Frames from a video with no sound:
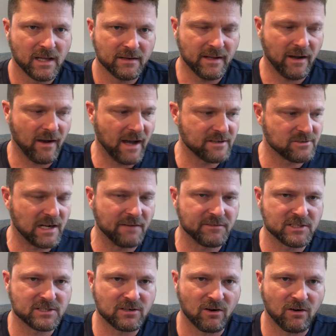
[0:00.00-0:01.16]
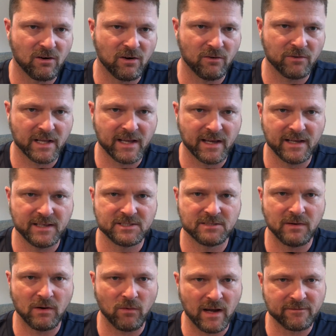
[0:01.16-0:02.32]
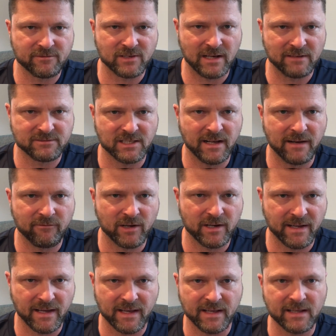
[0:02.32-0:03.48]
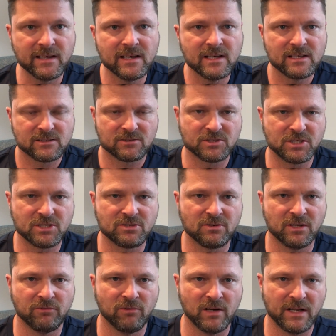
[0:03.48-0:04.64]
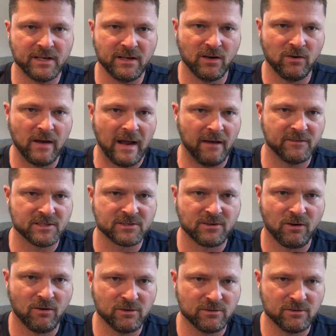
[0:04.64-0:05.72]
Now, I drive this car on occasion. My wife drives it every day, so she's going to really know how this car